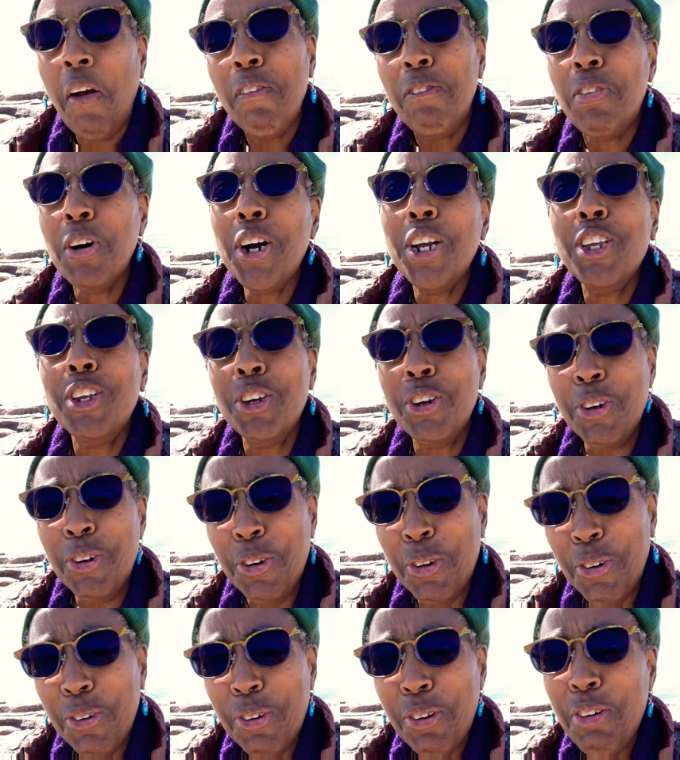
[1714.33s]
For
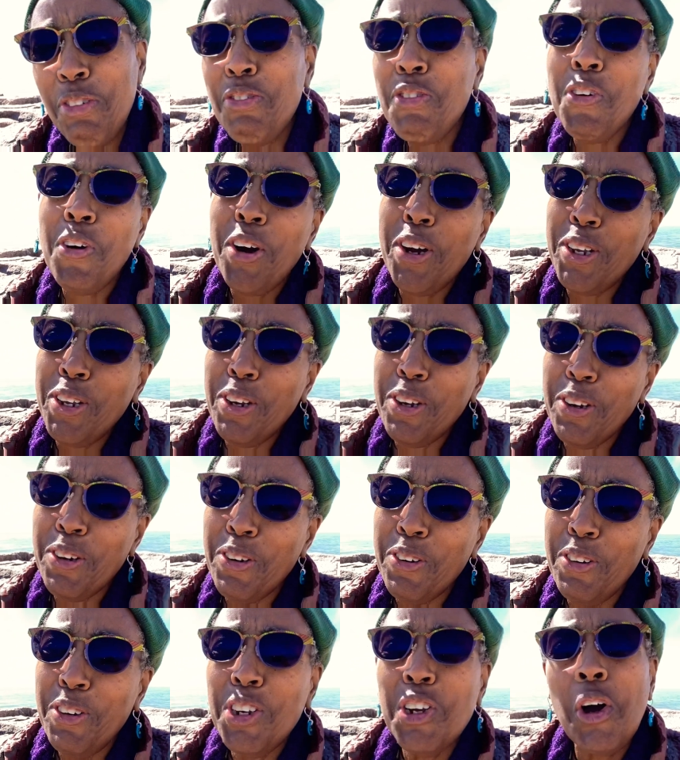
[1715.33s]

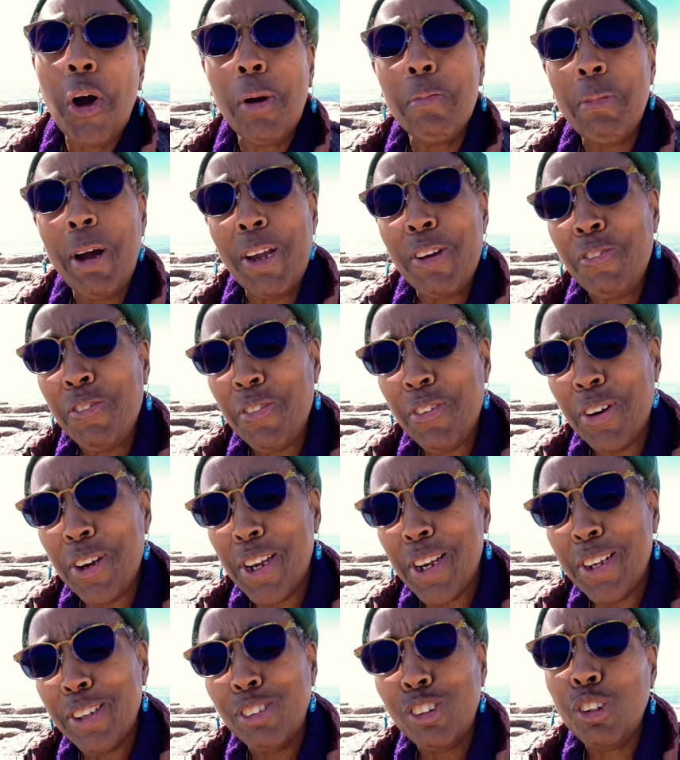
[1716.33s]
you. You are my
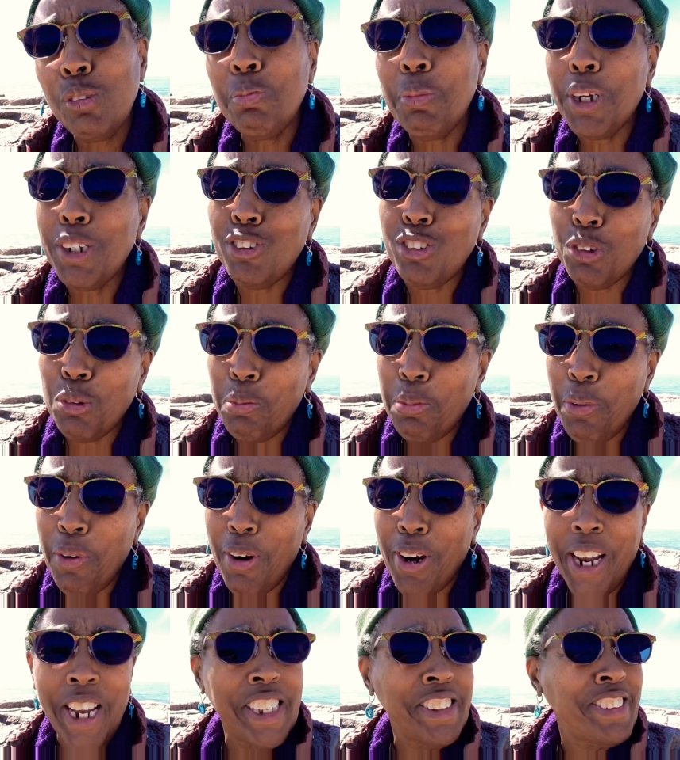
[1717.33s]
friend. Special
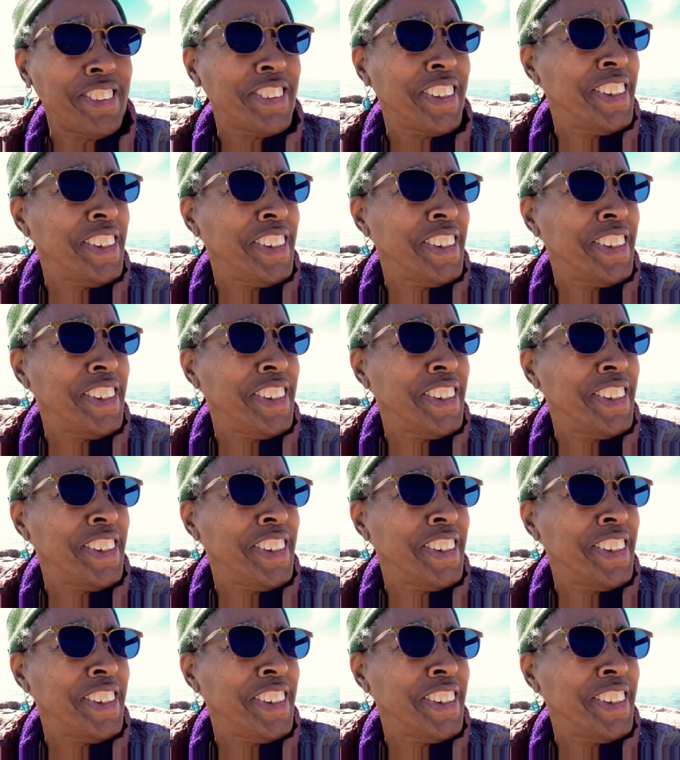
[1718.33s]
price.